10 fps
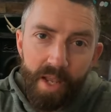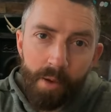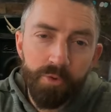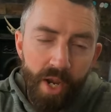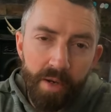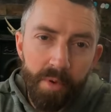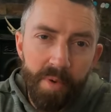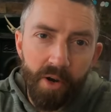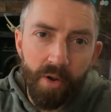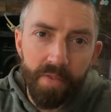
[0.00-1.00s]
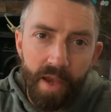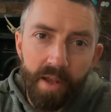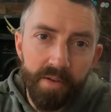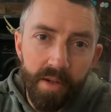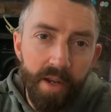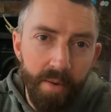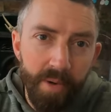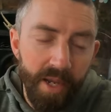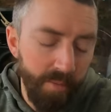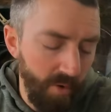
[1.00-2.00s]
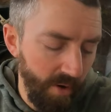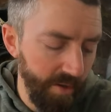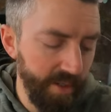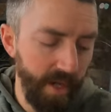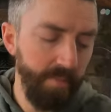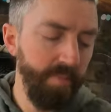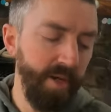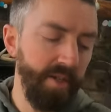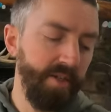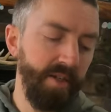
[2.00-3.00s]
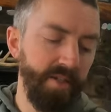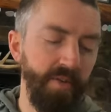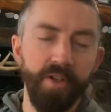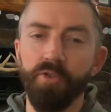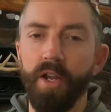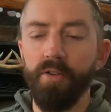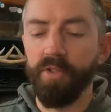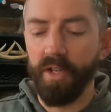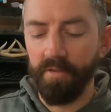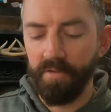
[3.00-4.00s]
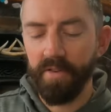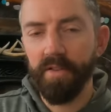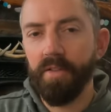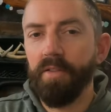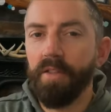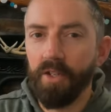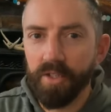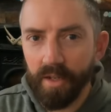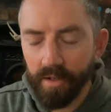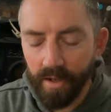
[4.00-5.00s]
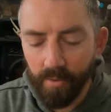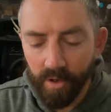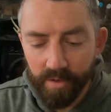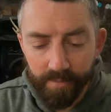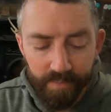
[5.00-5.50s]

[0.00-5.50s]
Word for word: I'm trying to be better at that and not buying more all the time. But it's fun to try new stuff, they just tend to not work.